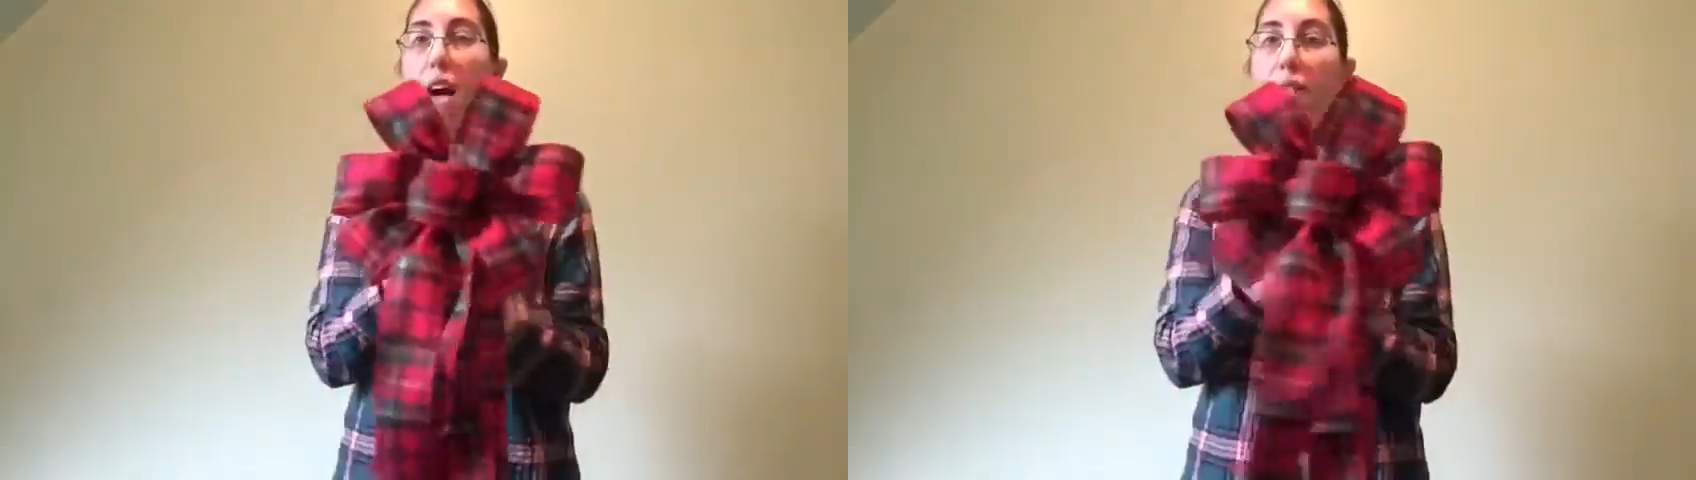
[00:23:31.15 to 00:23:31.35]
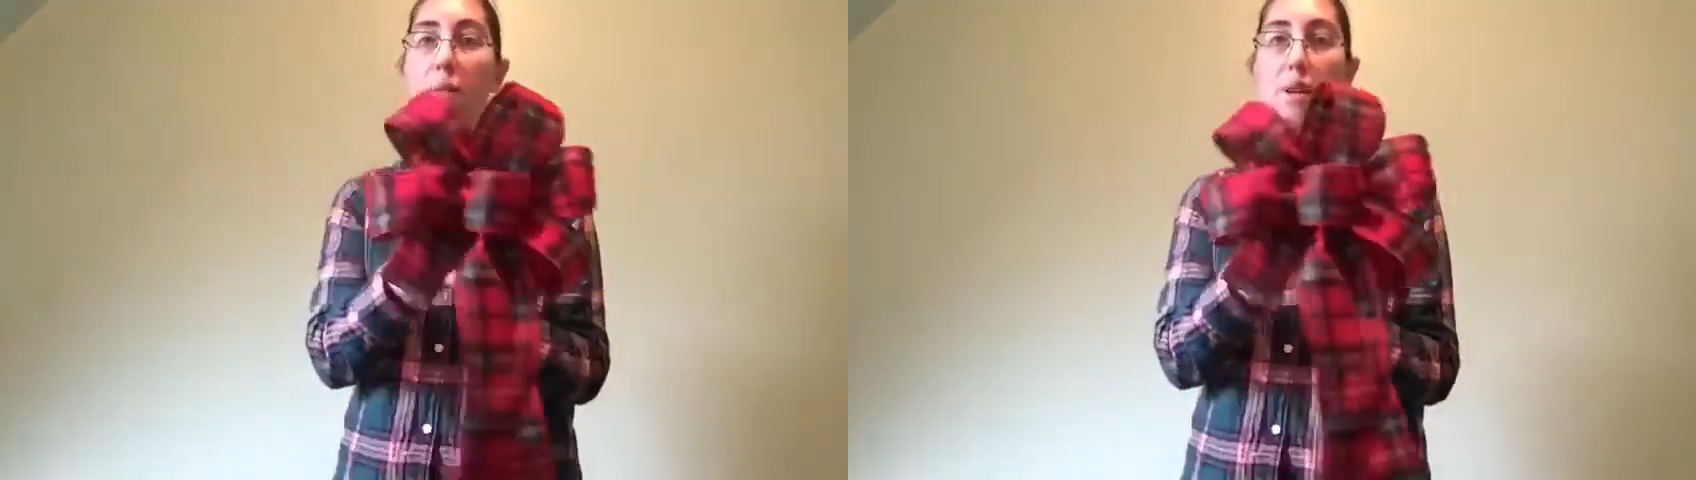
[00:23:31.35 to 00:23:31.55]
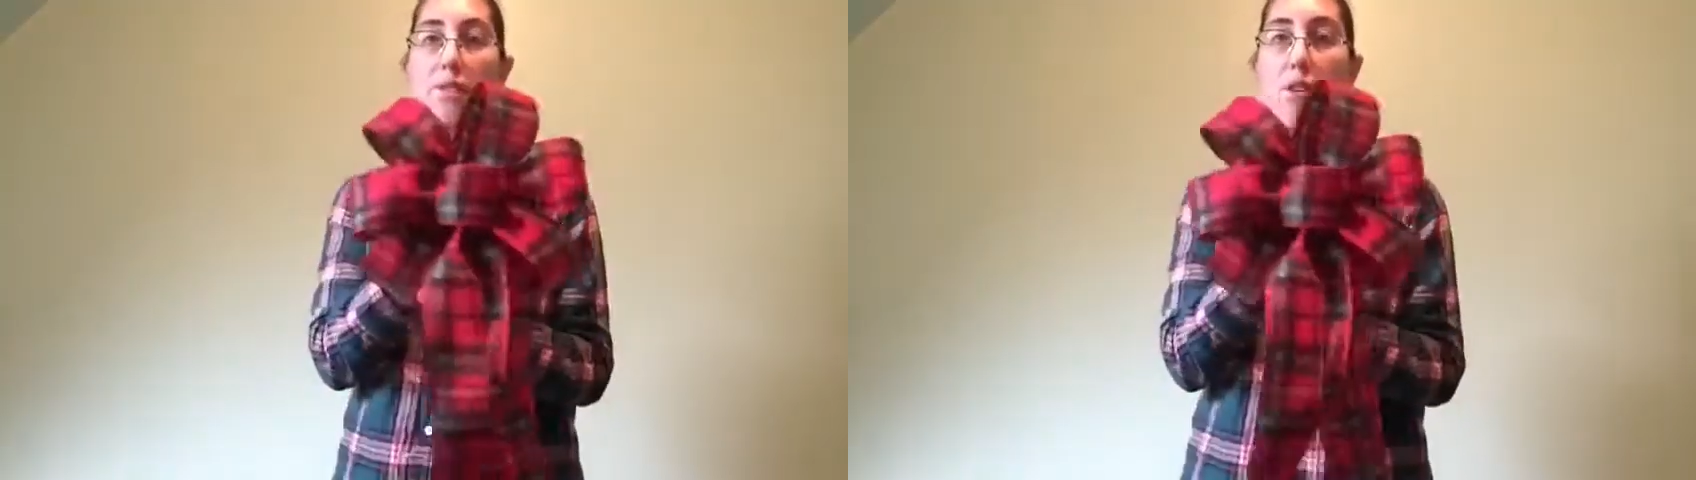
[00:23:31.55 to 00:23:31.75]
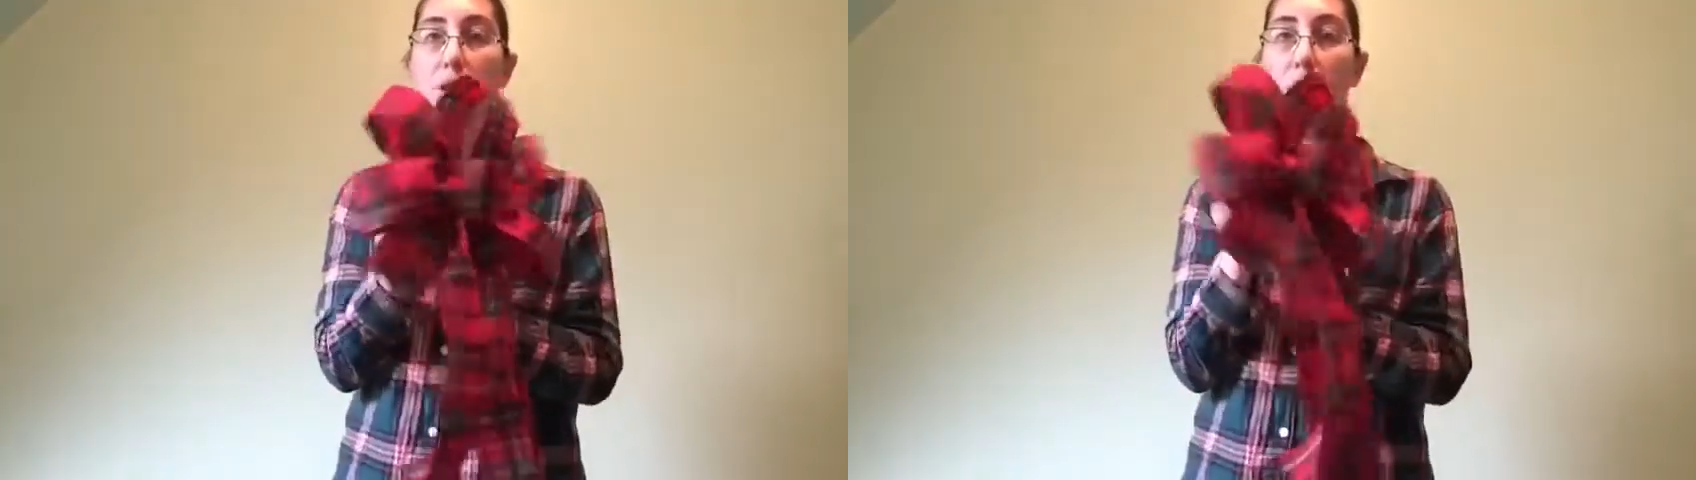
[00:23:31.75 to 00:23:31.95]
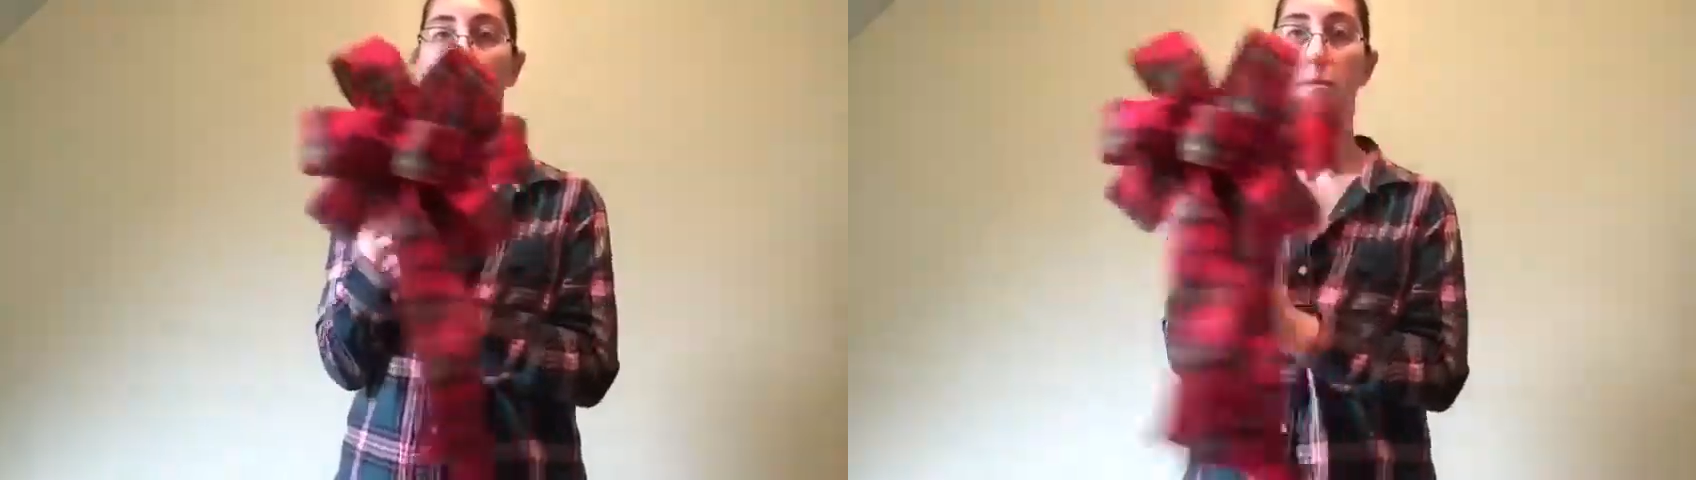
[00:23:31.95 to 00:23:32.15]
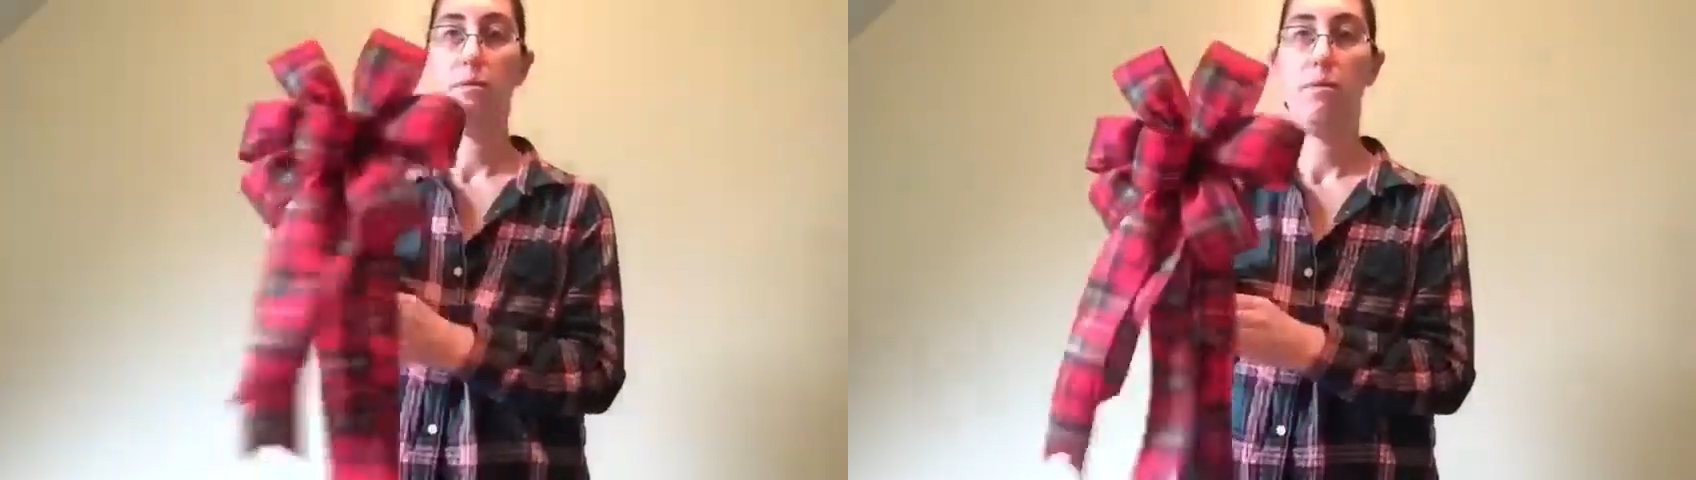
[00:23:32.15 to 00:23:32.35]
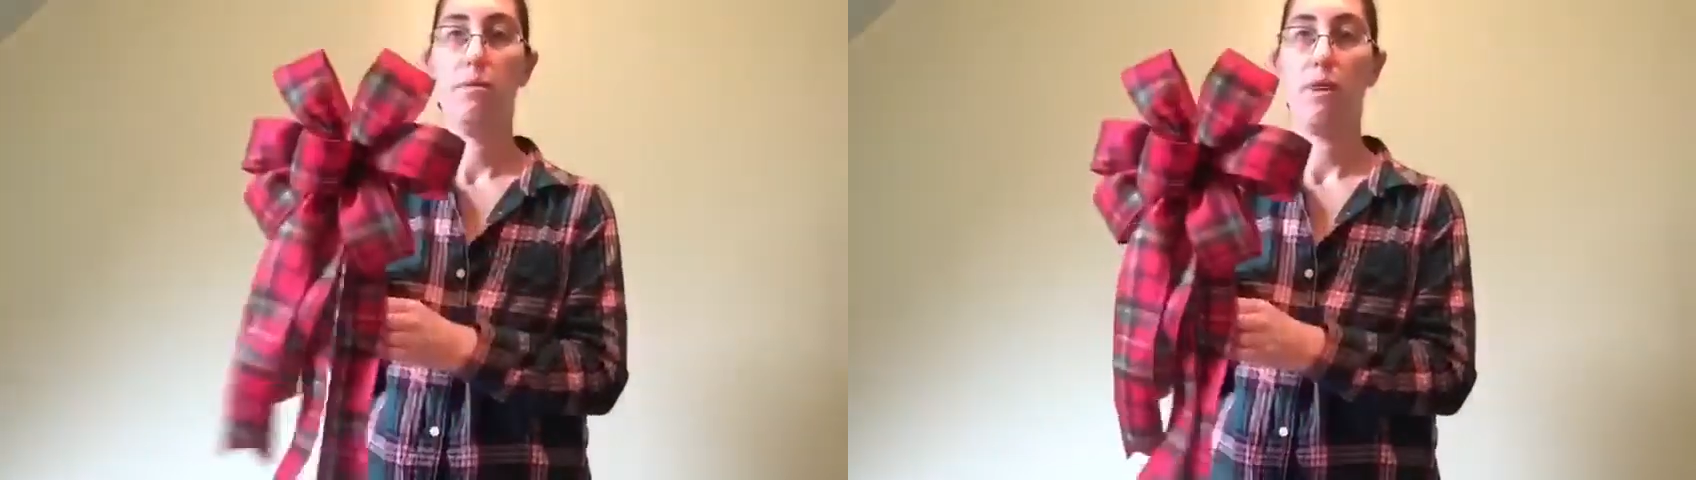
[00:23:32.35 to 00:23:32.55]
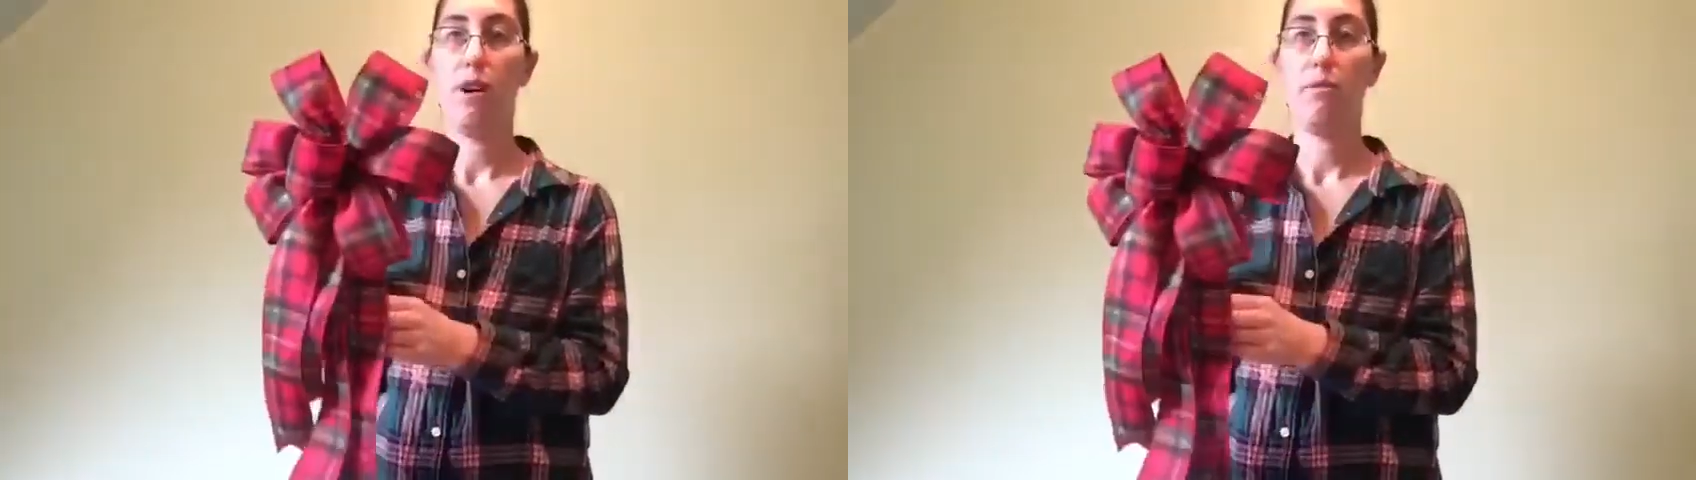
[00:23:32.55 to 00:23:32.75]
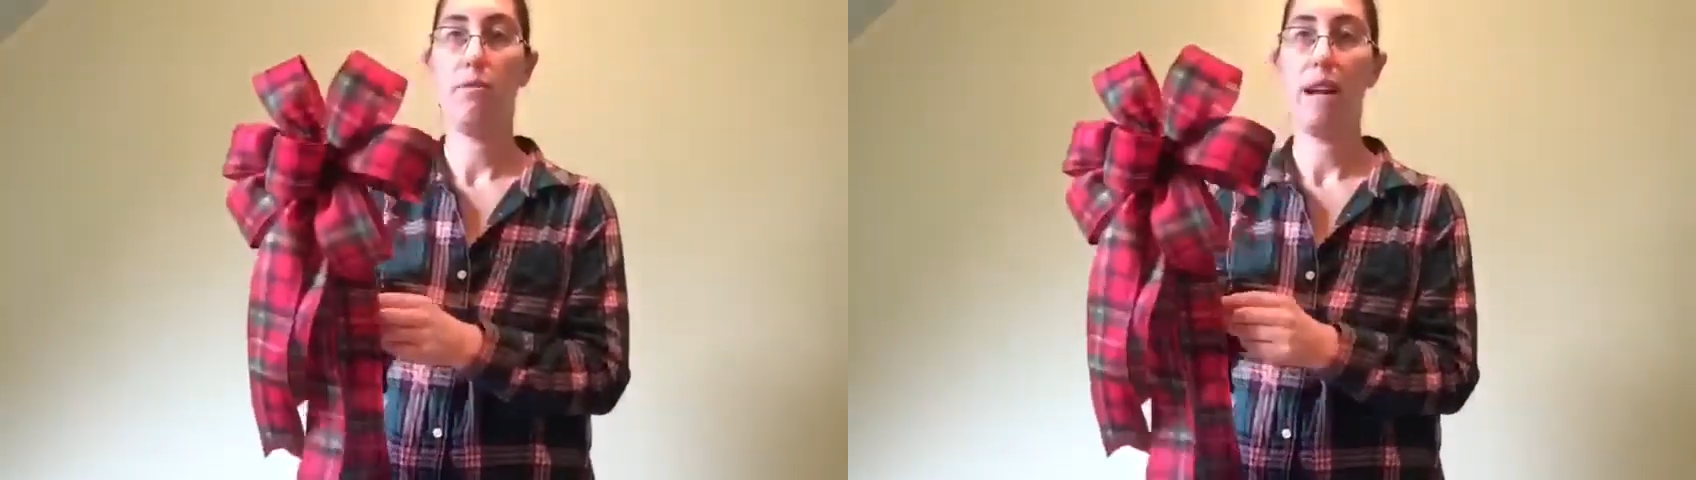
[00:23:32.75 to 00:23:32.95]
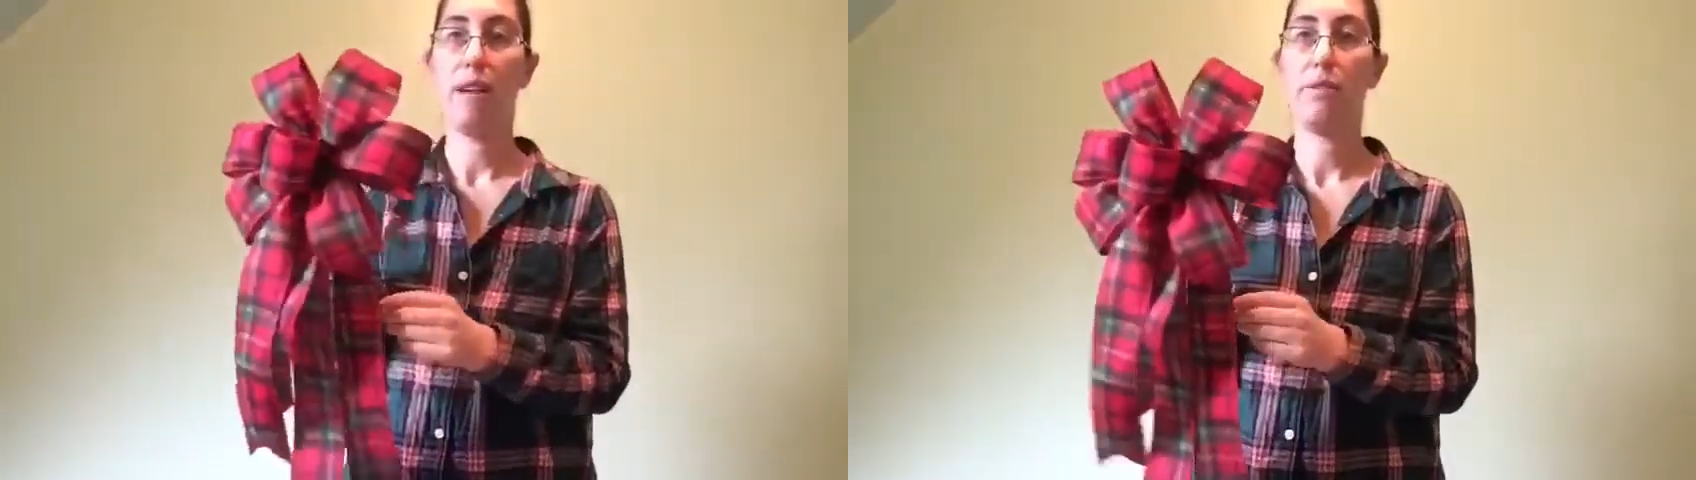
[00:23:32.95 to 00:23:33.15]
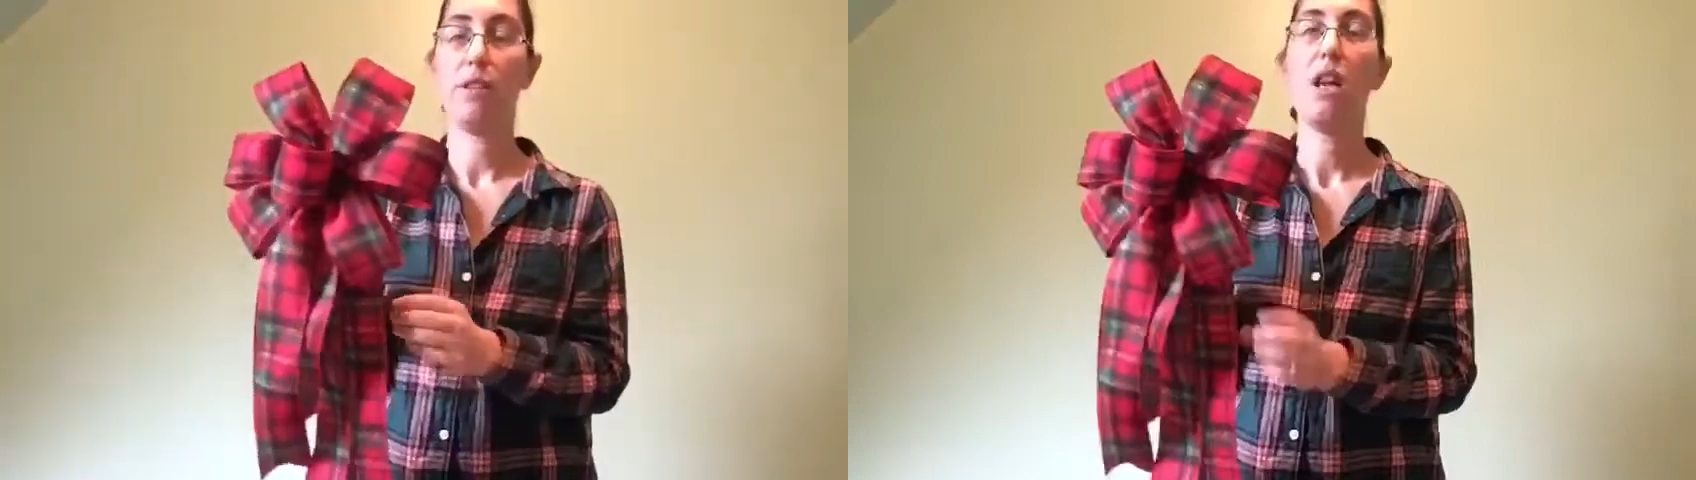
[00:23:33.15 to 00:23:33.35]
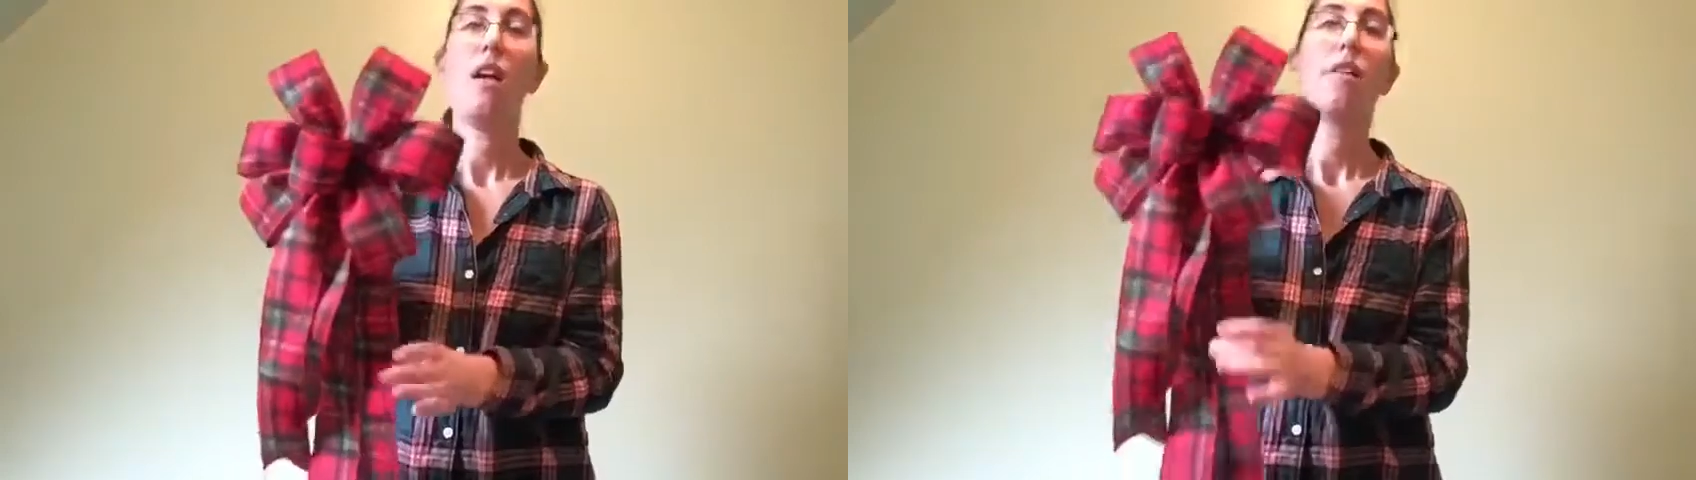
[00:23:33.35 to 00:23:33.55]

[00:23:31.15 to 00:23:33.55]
and that way it's all round.